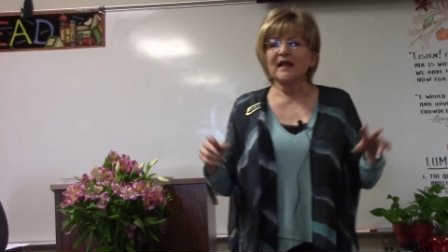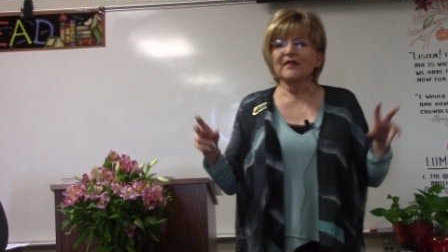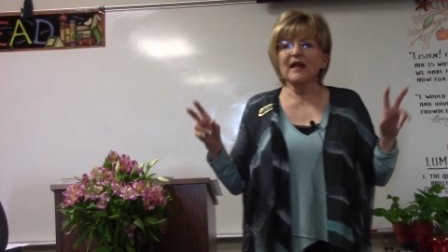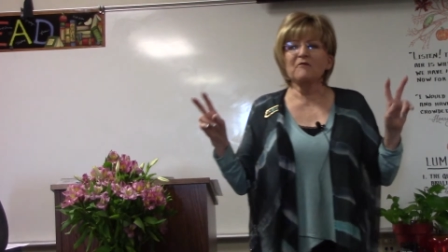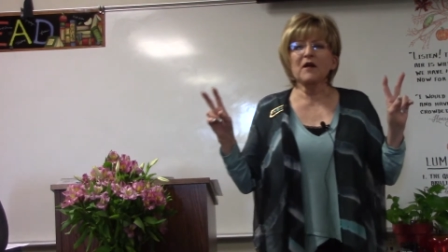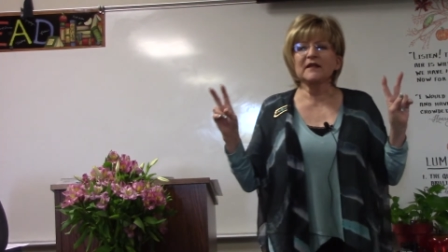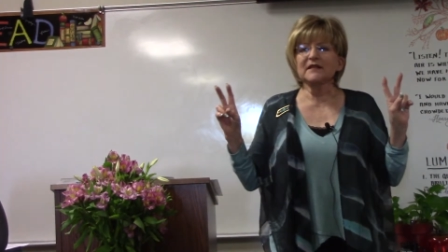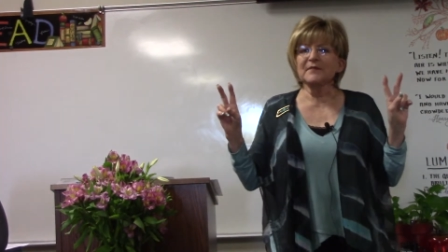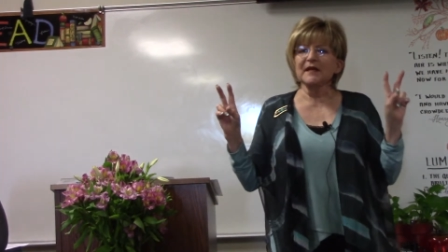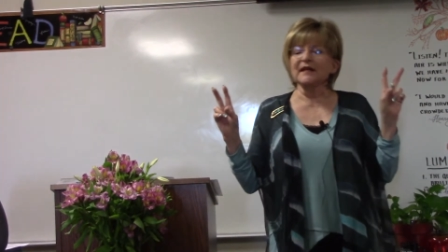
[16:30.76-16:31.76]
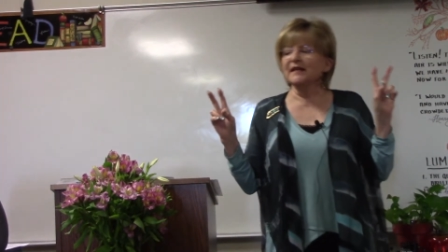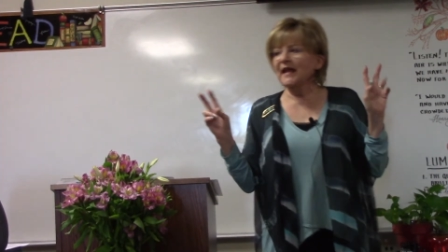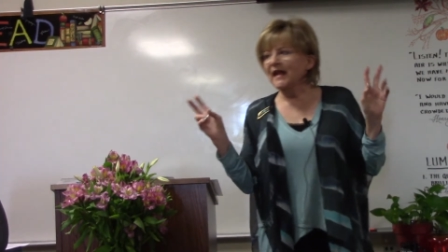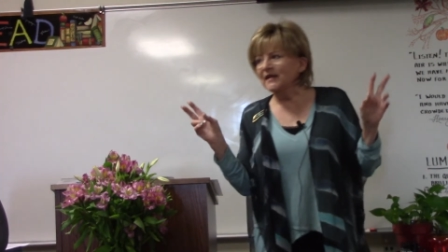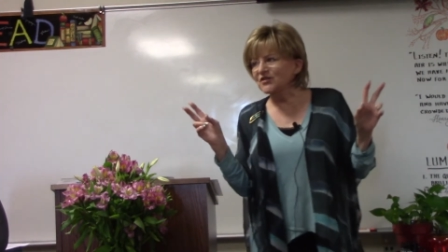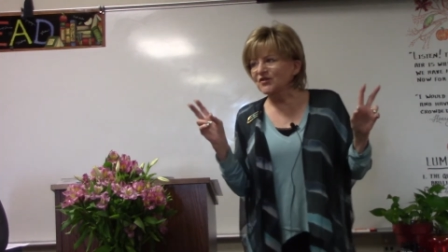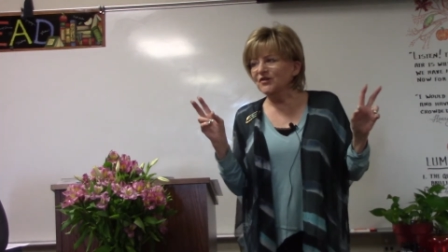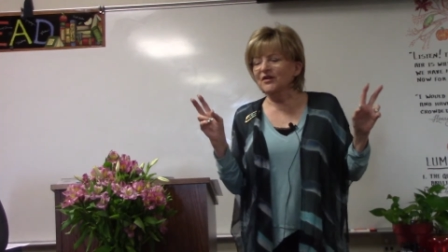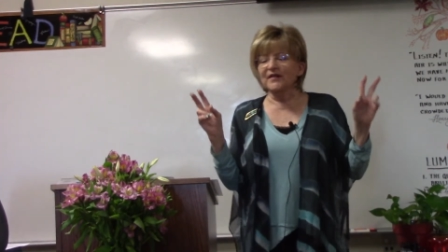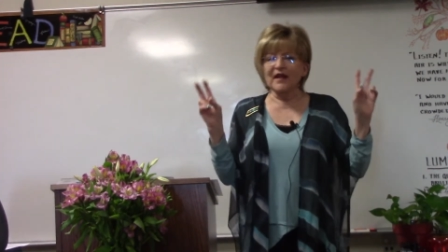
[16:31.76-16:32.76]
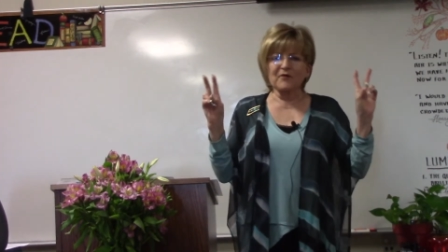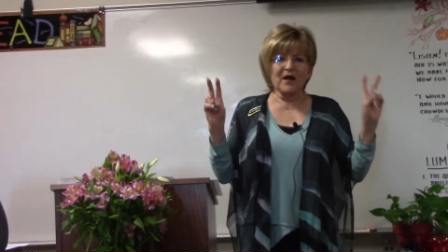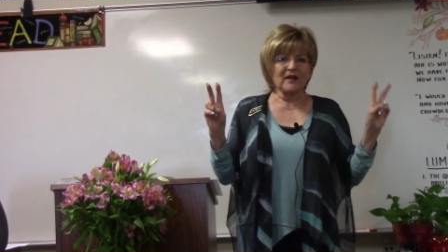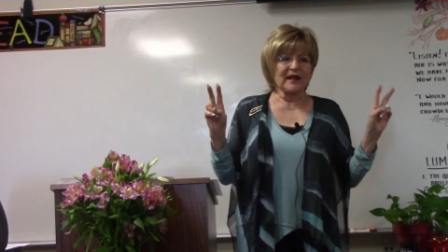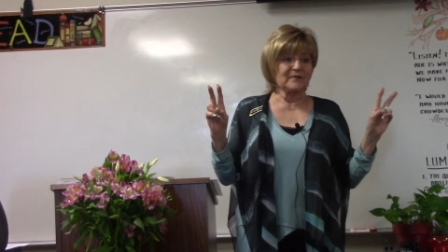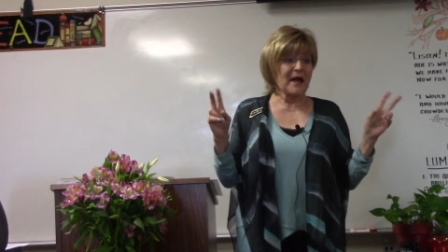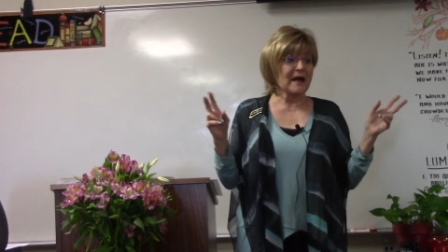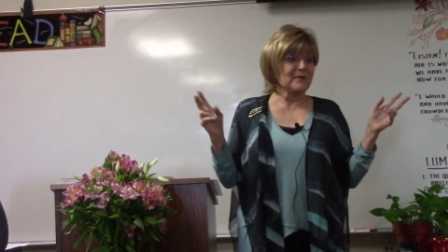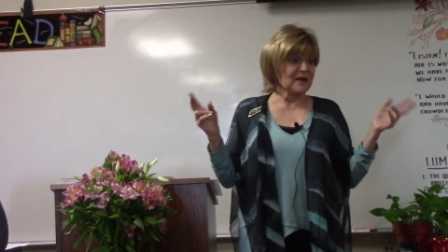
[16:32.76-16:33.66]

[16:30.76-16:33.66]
They wanted to be in nature and they were all laid back,